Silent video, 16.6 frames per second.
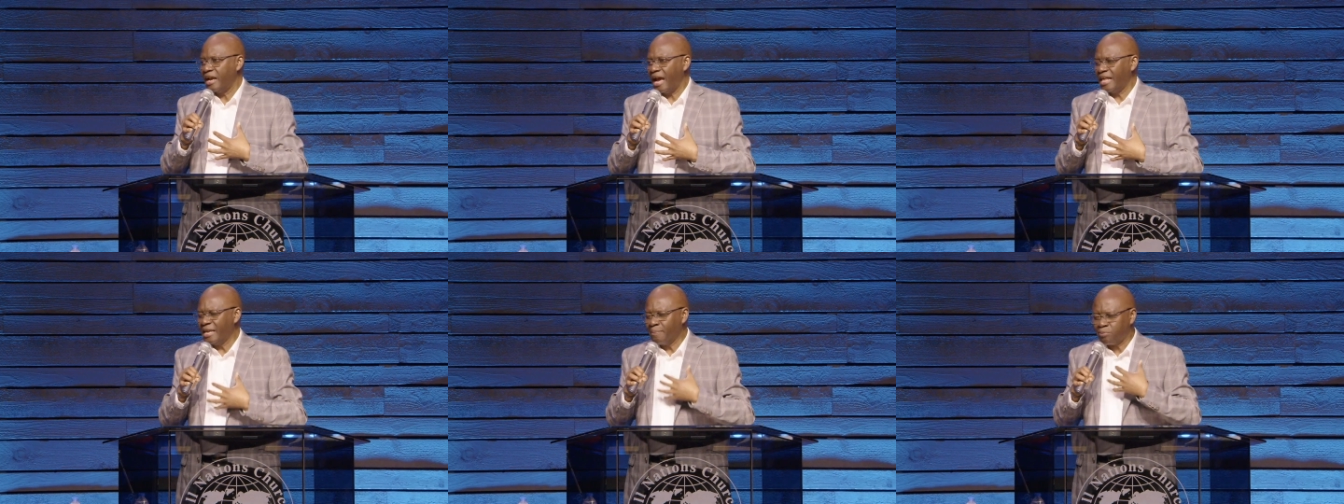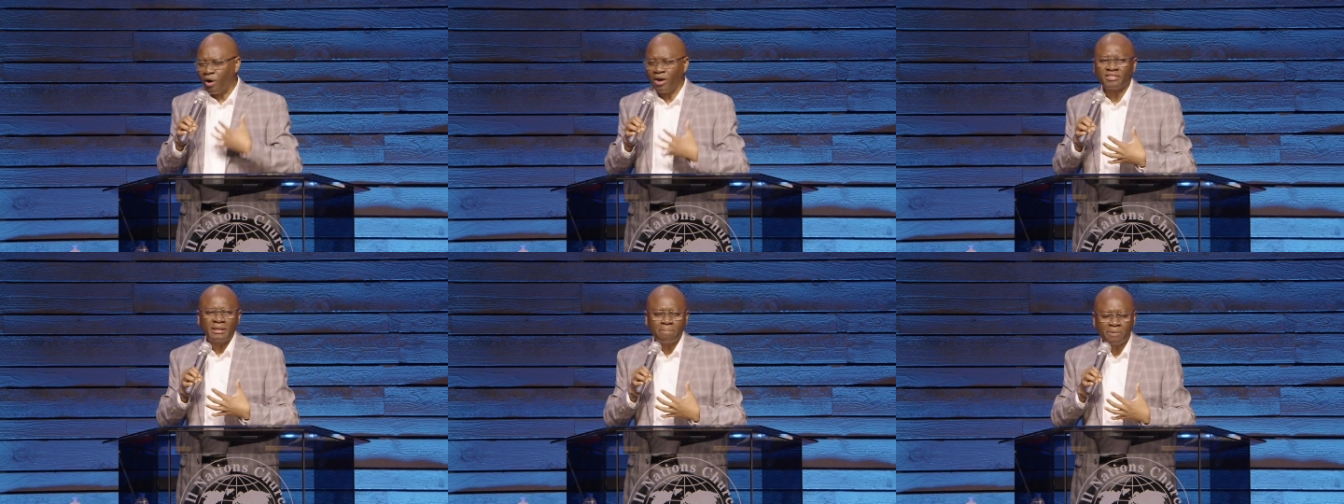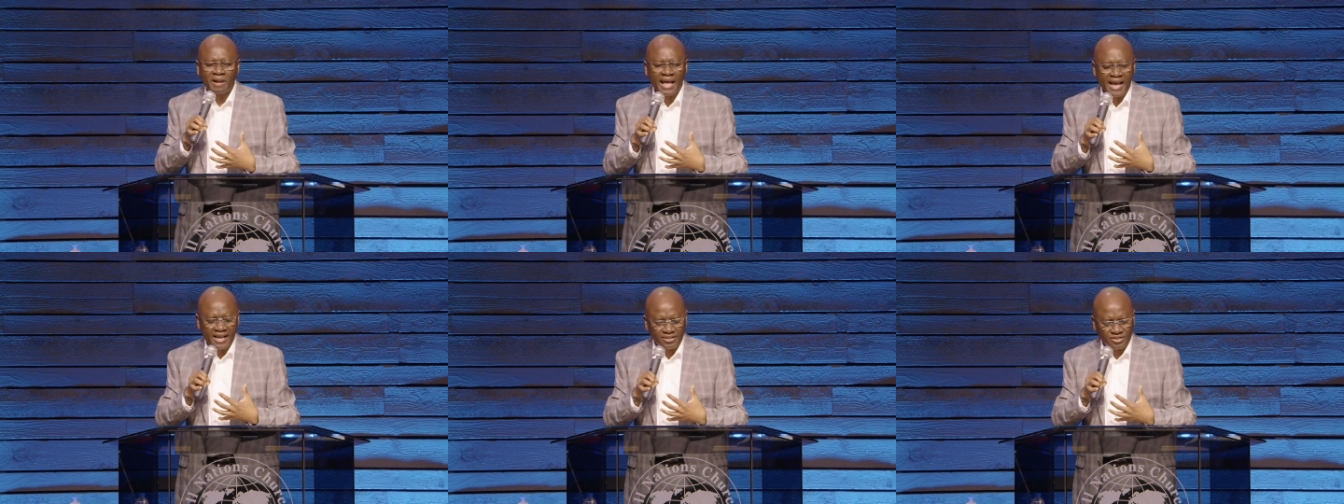and he brought the
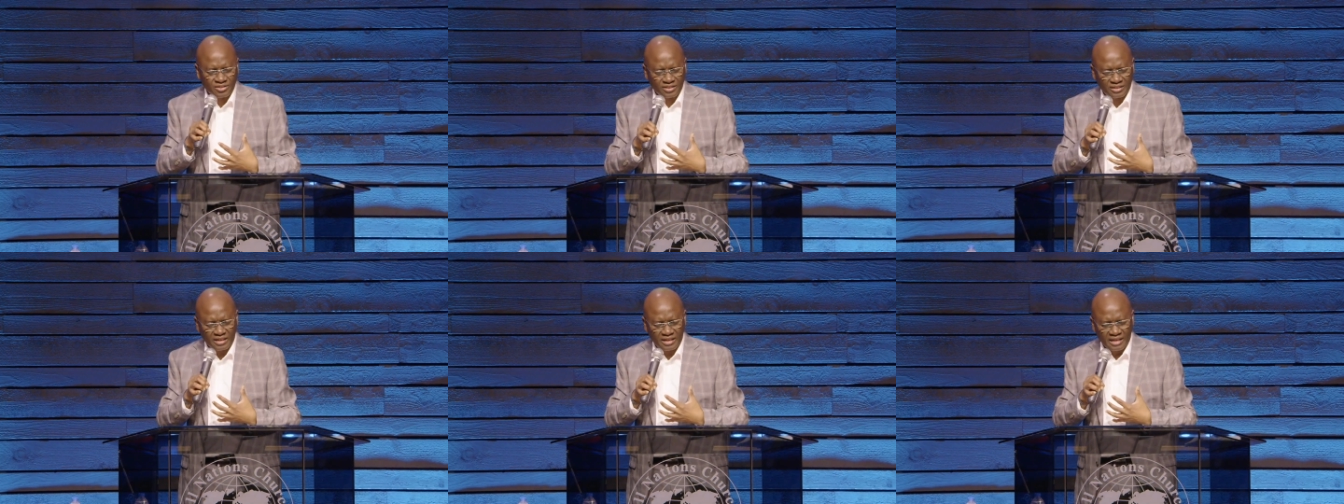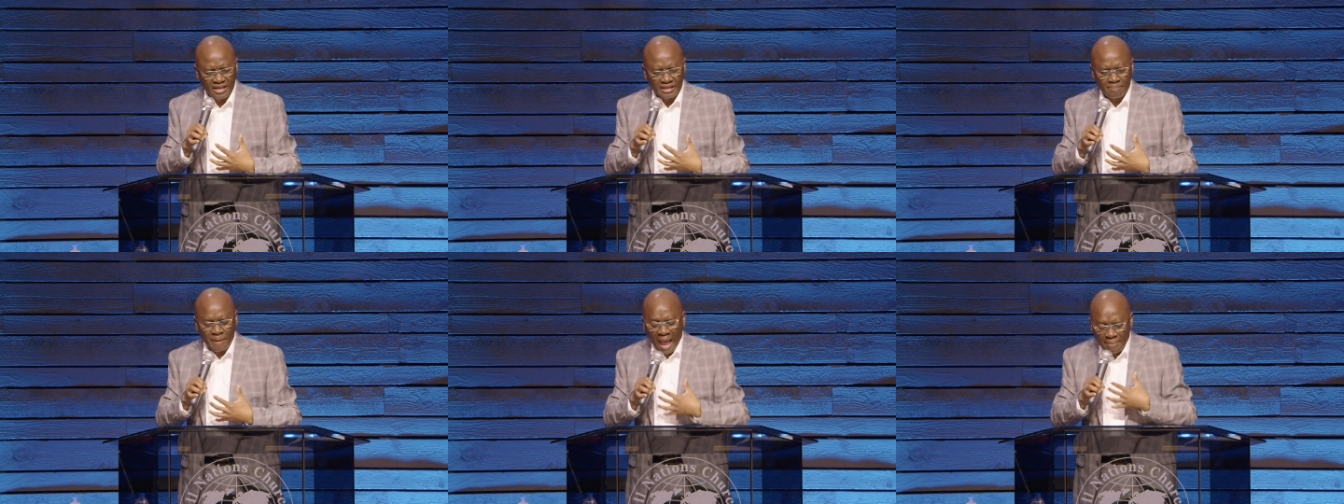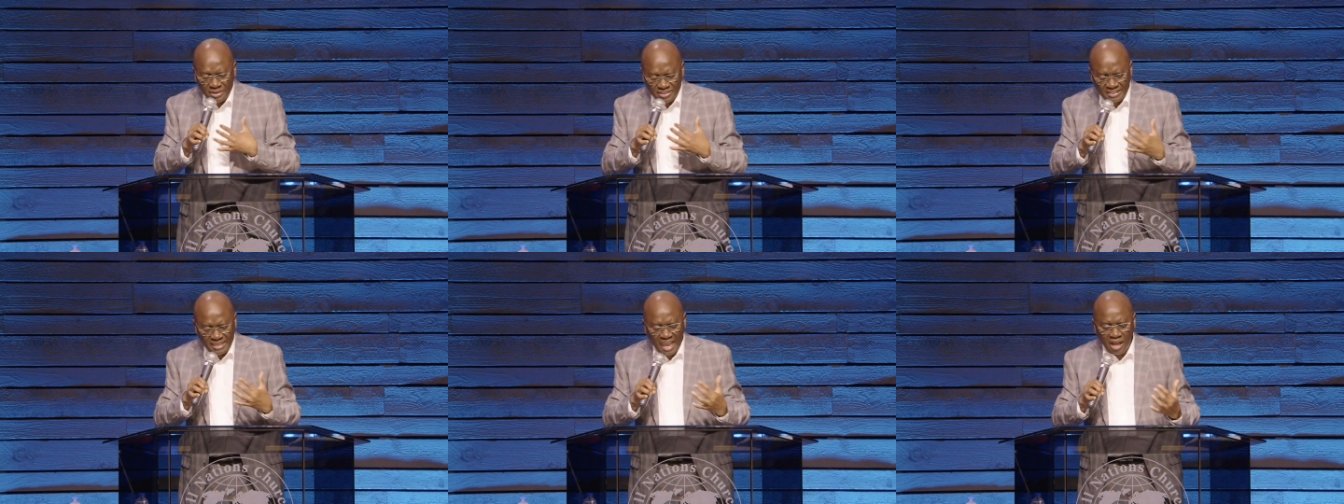plagues.
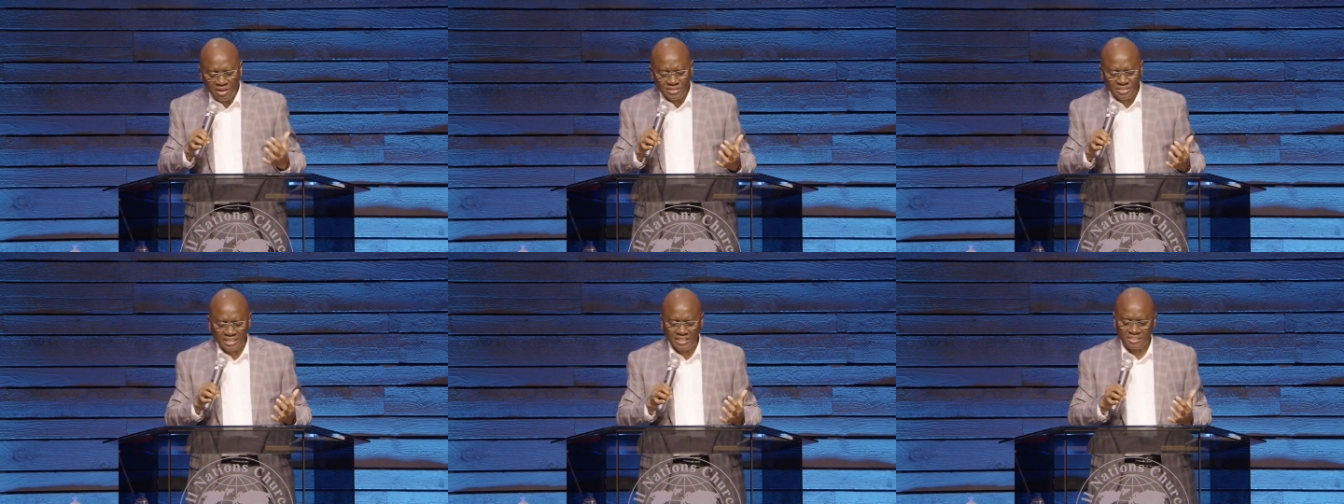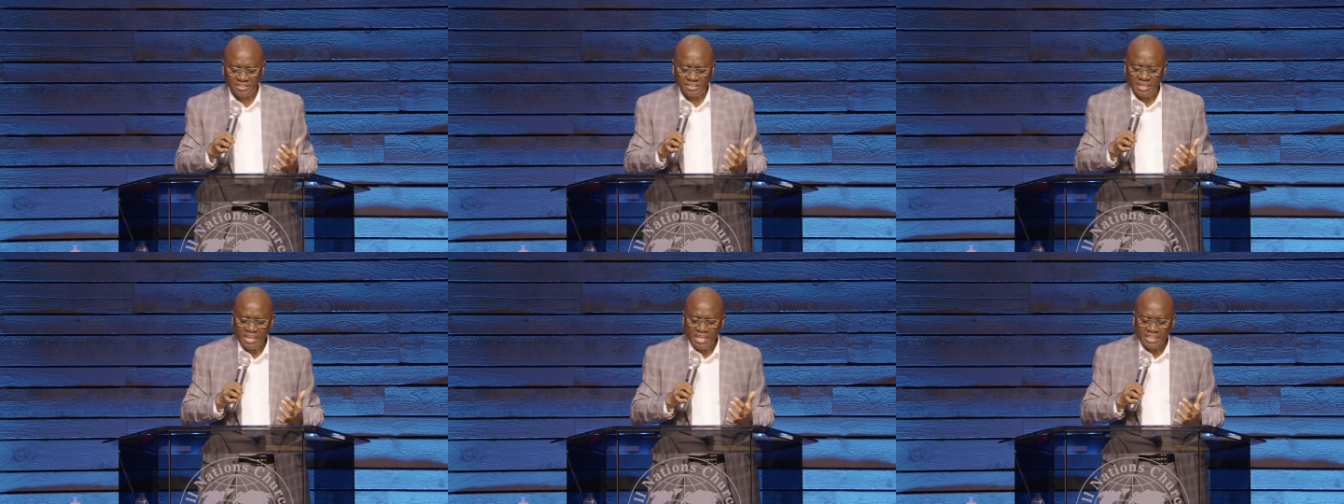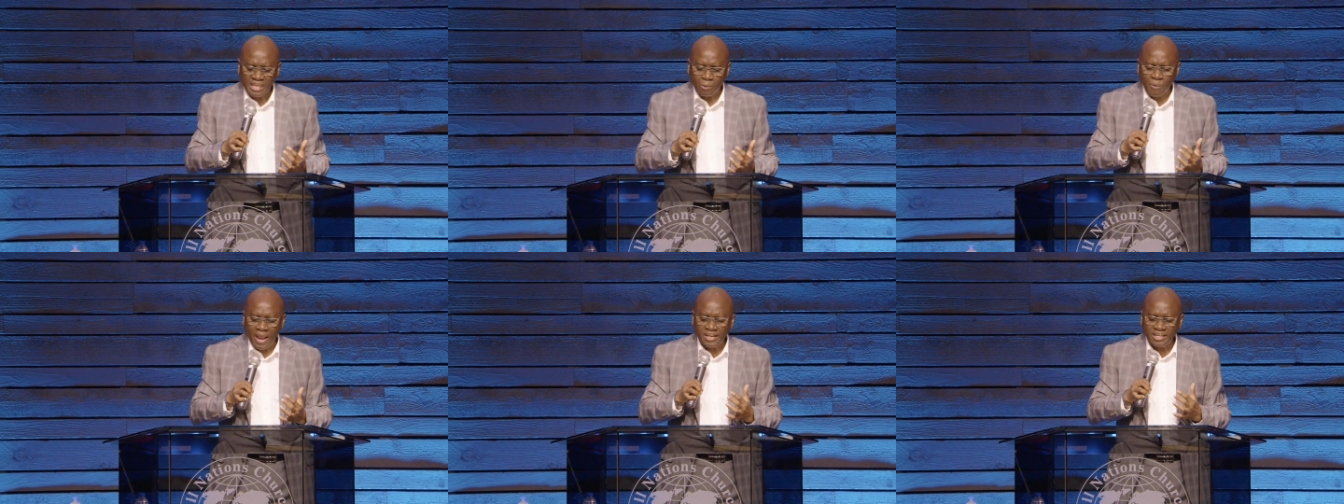Bible tells us
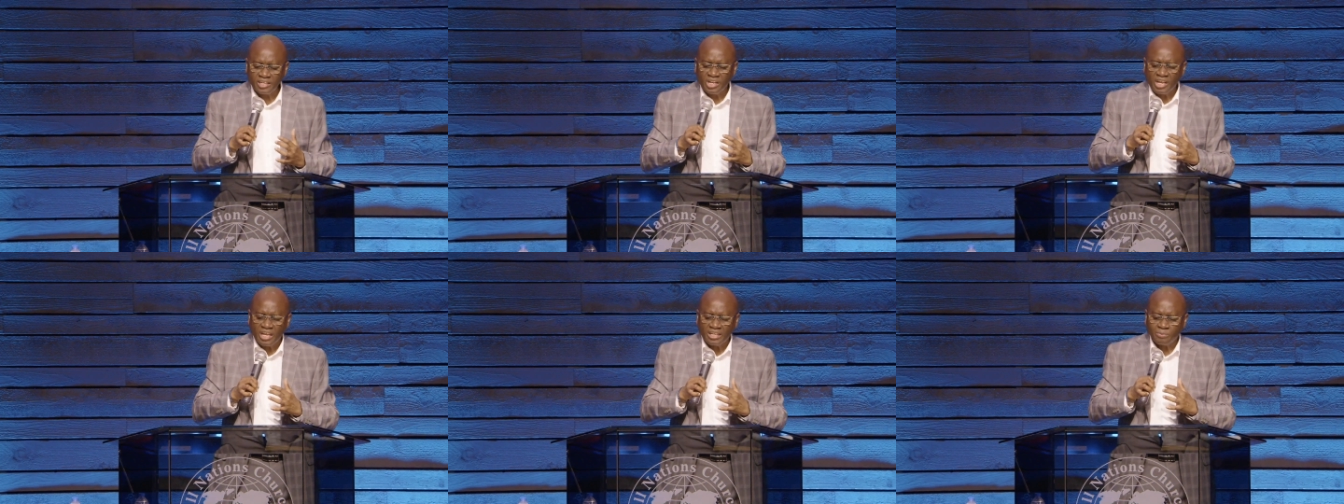that when,